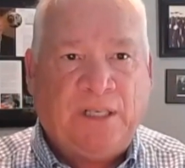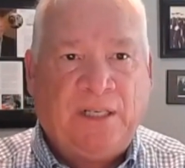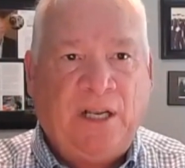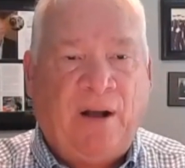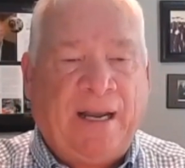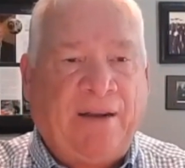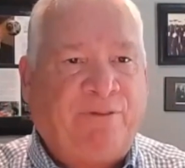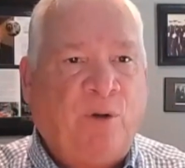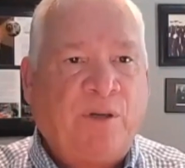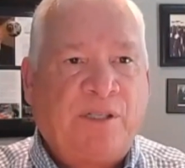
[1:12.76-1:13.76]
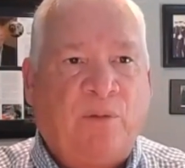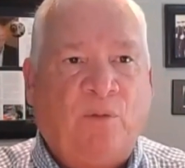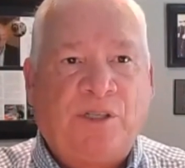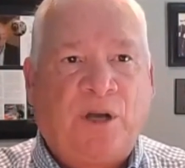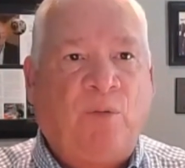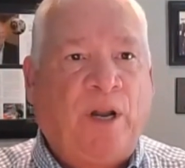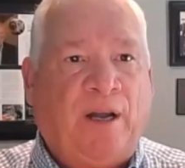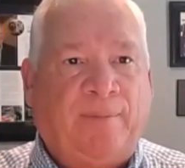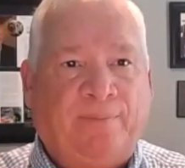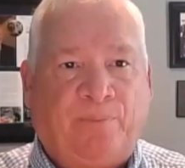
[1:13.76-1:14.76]
You know, I get focused on what's going
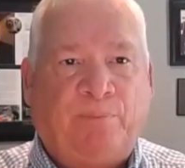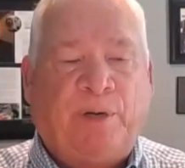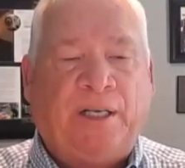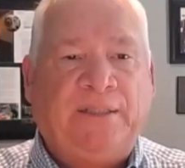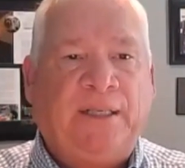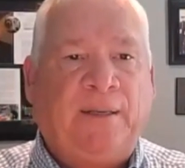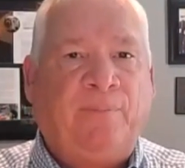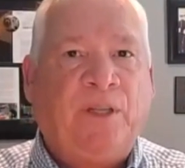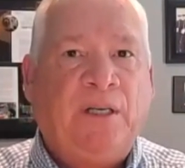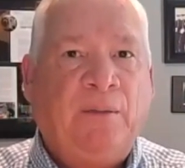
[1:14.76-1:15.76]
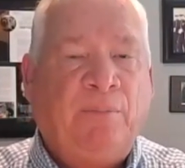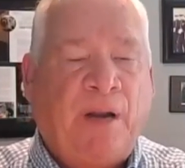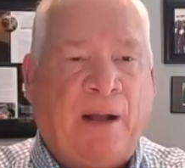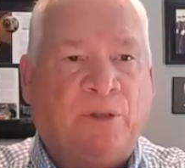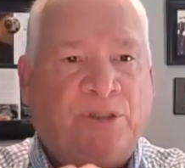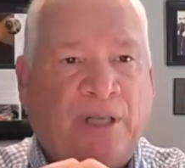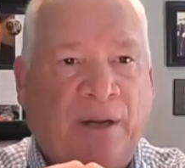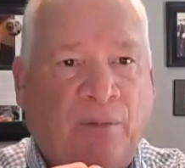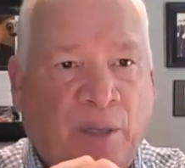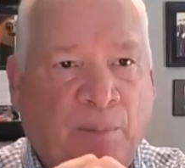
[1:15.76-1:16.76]
on. But um, but I will say,
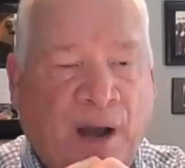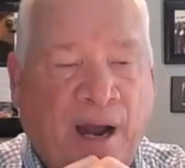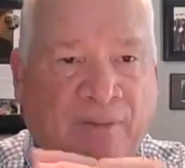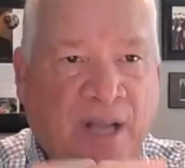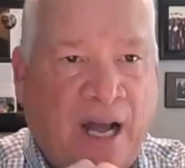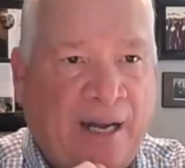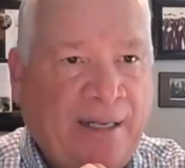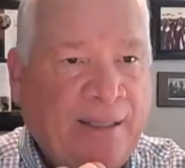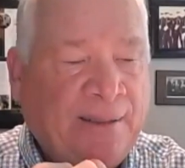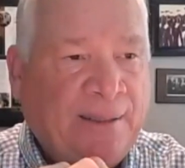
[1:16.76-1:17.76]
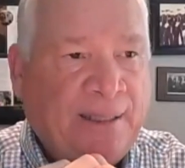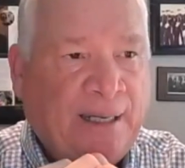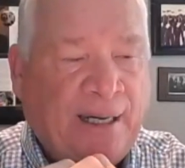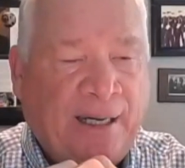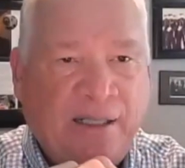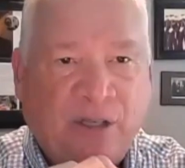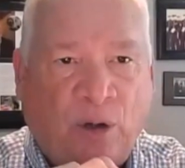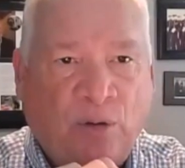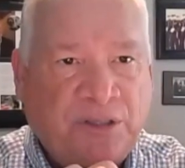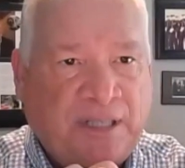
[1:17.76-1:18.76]
really proud of Donnie, uh, his
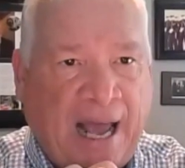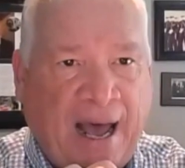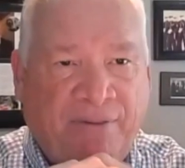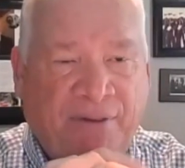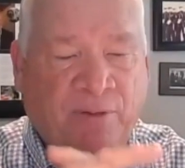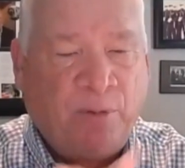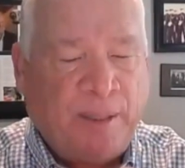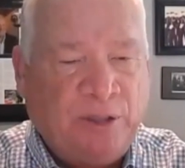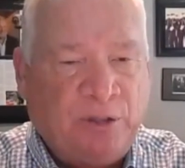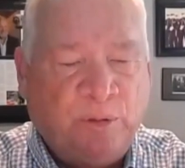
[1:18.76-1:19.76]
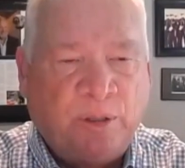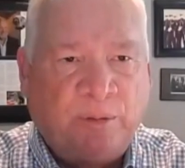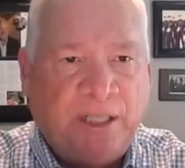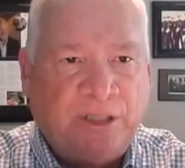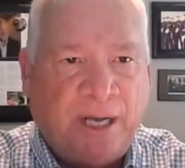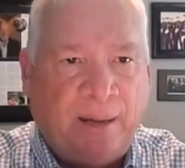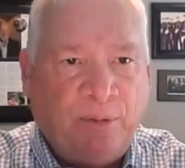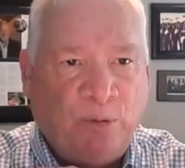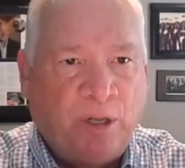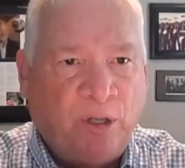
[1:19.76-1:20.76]
whole staff. Everybody's doing a great job.
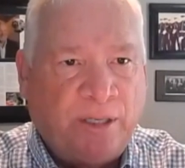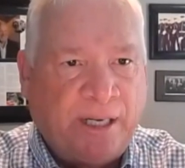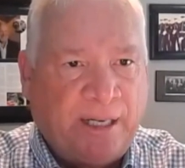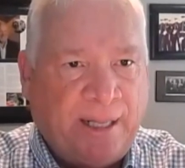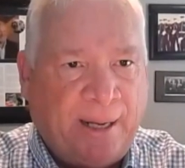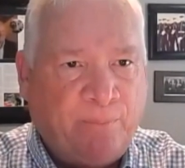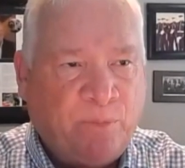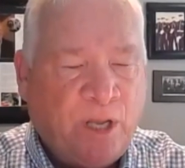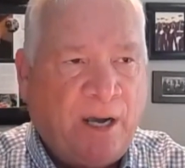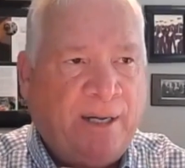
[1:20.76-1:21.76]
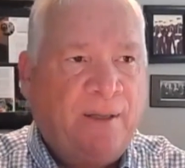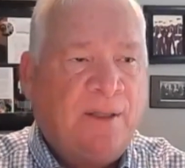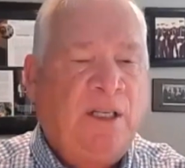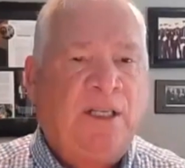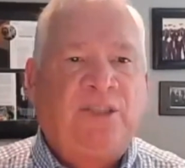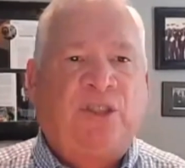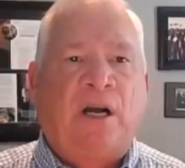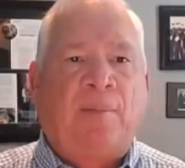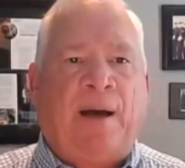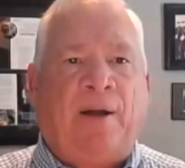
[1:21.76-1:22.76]
You want to look into that. All right, let's
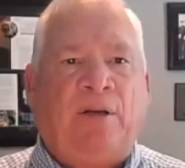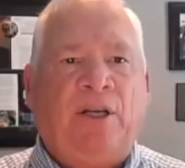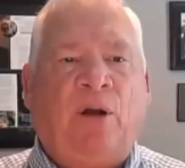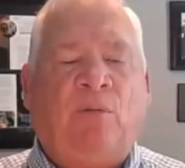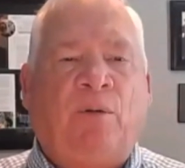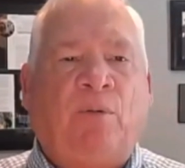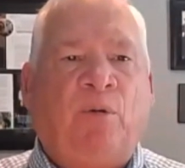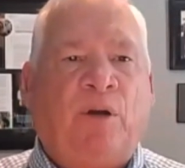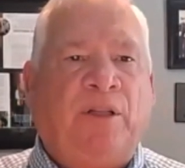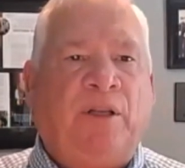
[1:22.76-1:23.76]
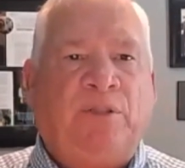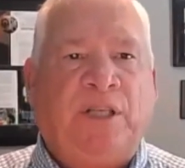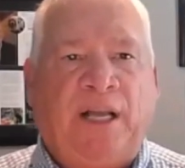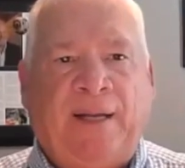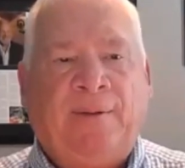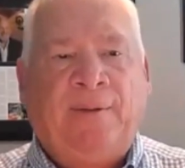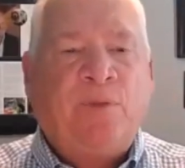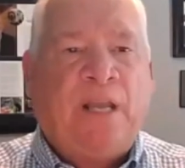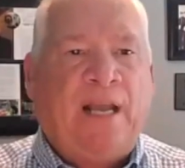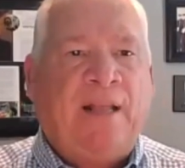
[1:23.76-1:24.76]
talk about you know what we want to do today,
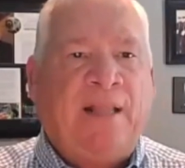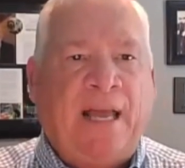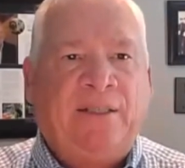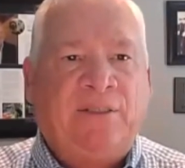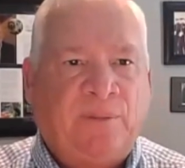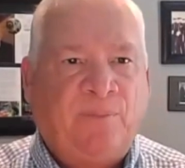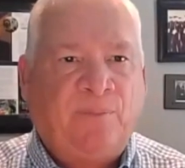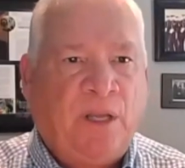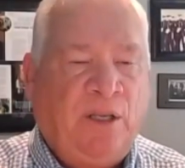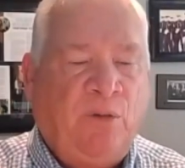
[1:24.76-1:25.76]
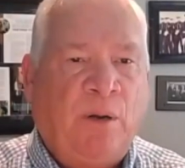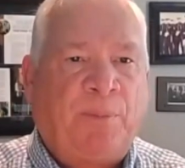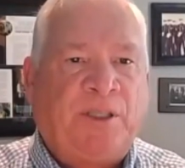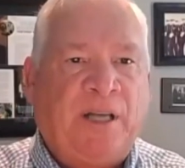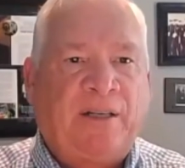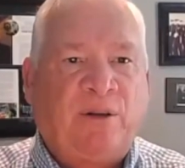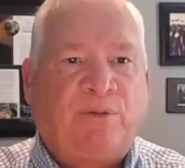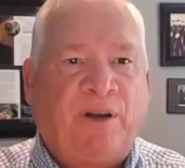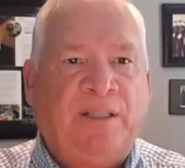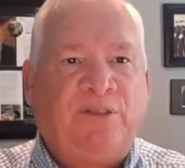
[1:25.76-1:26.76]
and that is you want to protect your
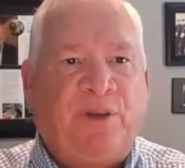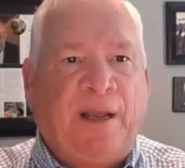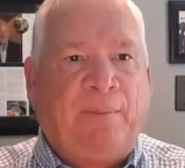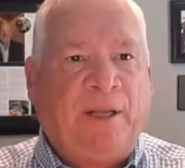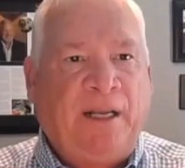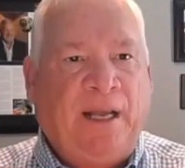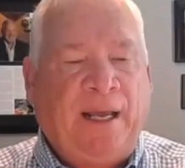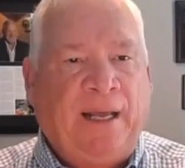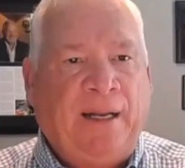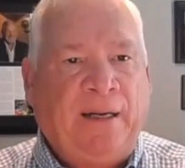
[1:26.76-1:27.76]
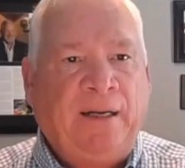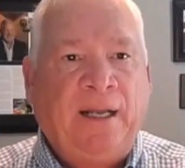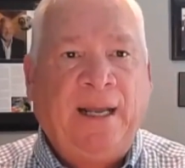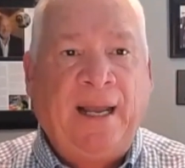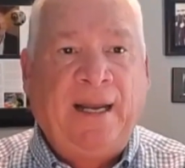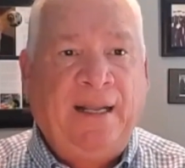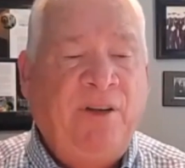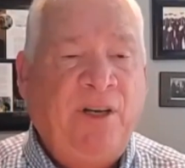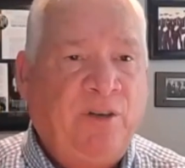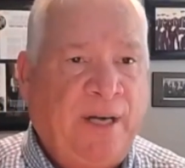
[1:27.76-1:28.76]
friends, family, and and
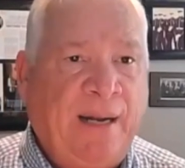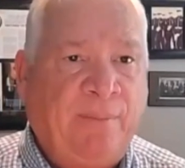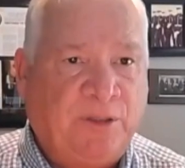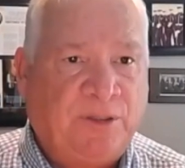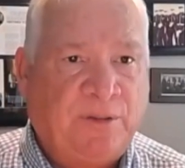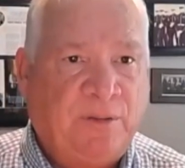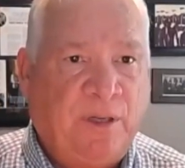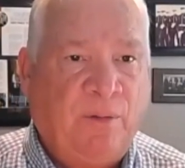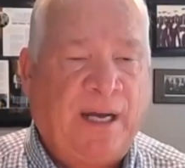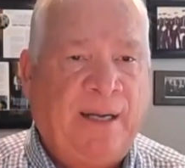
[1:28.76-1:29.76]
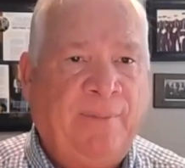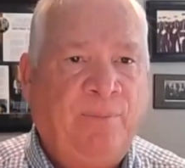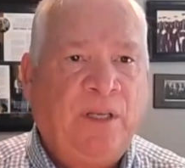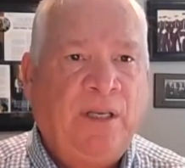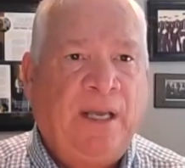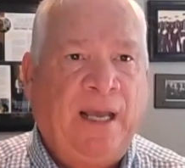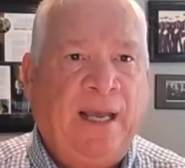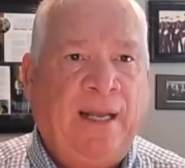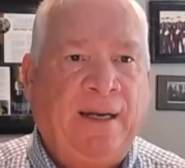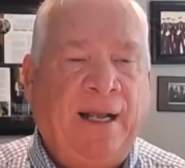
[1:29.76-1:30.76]
even your neighbors. Okay.
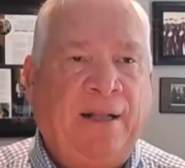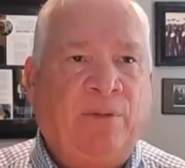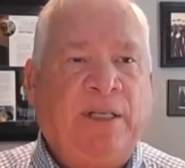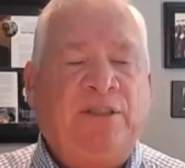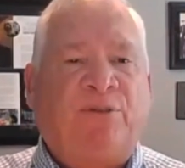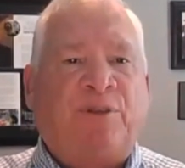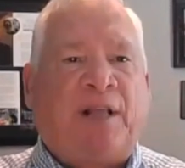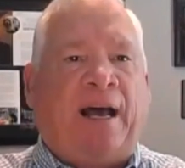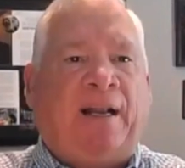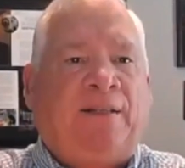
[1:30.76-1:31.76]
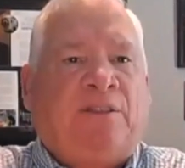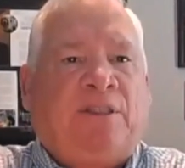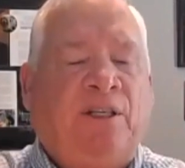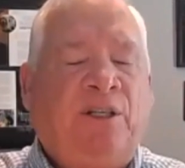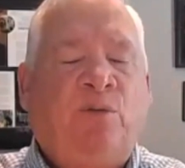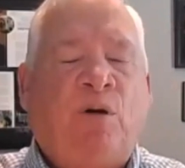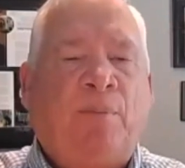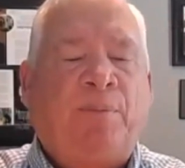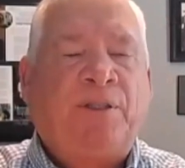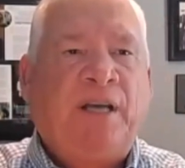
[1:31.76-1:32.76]
And, and the reason for that is you want
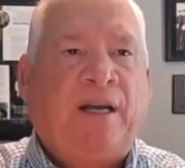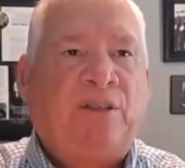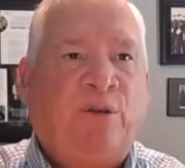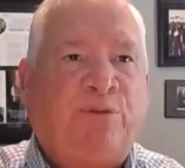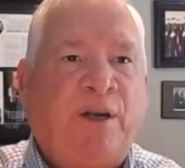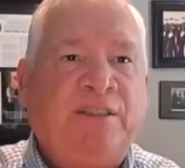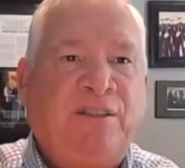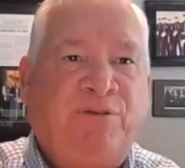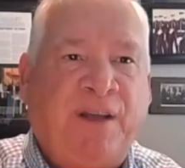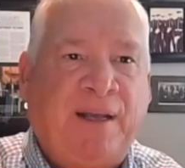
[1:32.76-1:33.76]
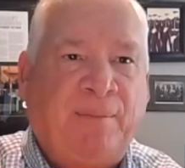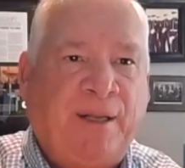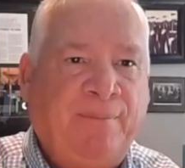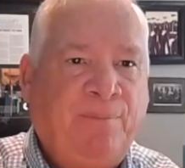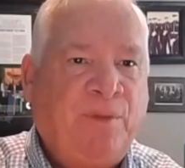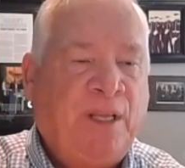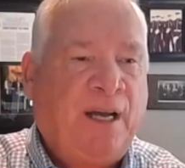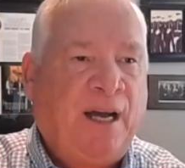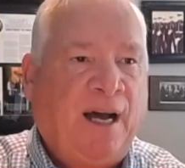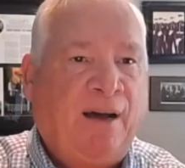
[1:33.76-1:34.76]
to protect your friends and family
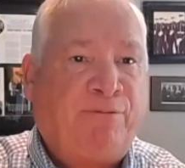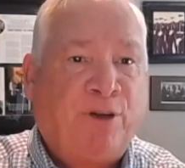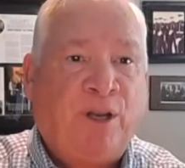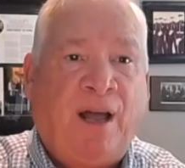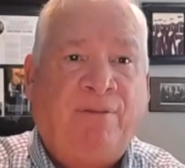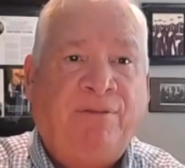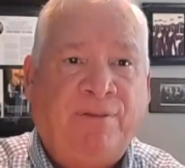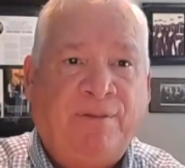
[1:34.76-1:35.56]
uh, for love.